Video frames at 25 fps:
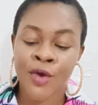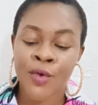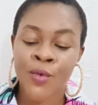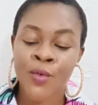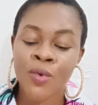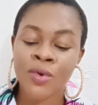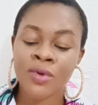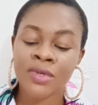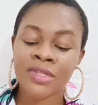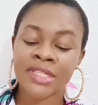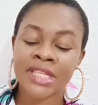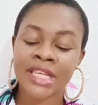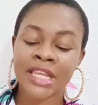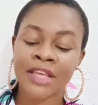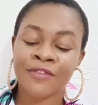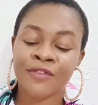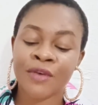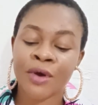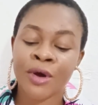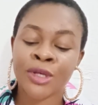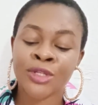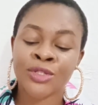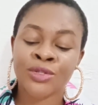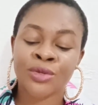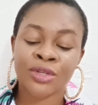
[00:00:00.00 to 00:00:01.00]
whose
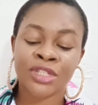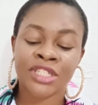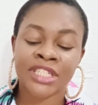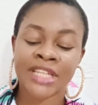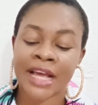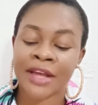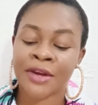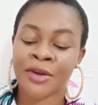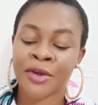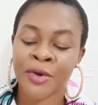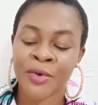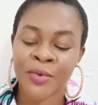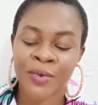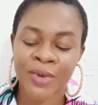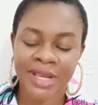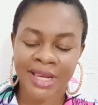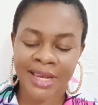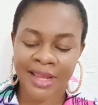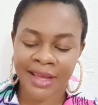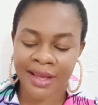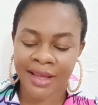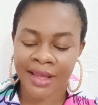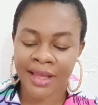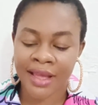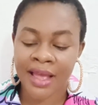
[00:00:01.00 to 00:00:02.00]
leaf also shall not
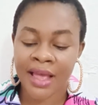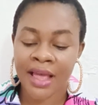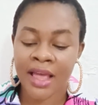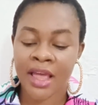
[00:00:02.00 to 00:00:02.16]
wither,